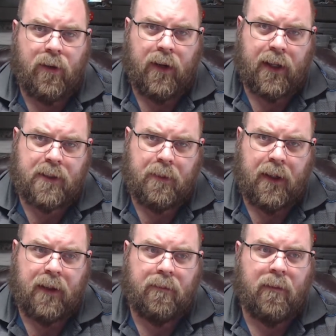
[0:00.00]

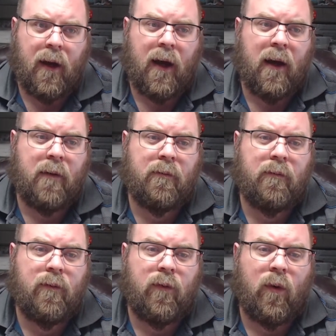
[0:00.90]
XP
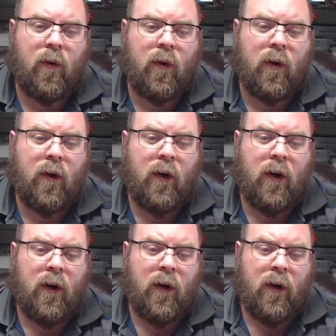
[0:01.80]
or
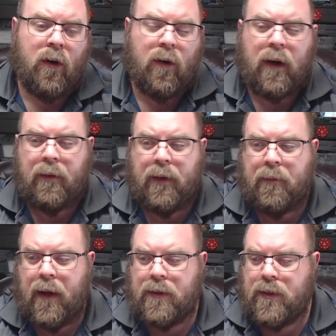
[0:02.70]
not really
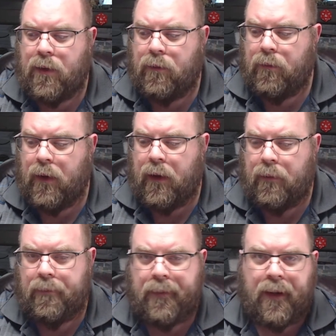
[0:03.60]
milestone, whatever
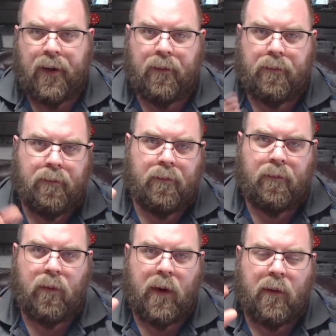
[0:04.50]

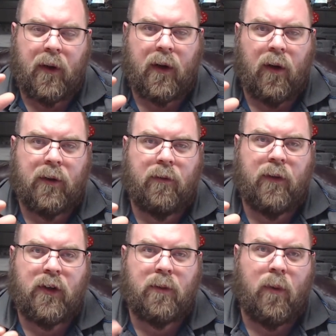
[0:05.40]
we're going to call it, the
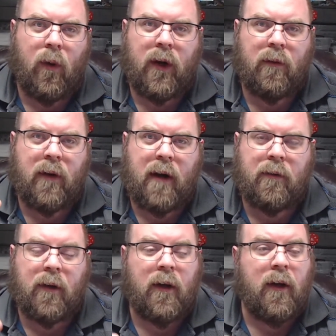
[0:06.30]
feature point or
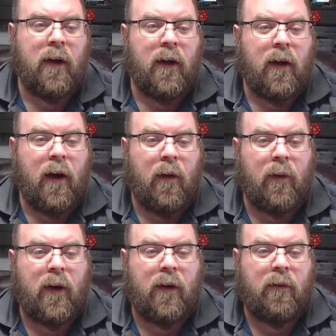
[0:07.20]
whatever,
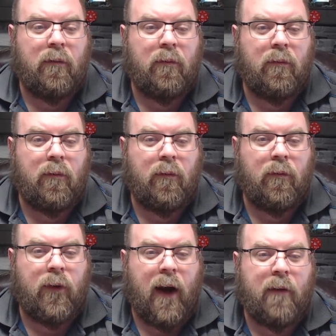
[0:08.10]
where
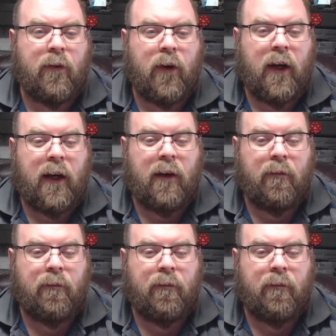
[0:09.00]
for every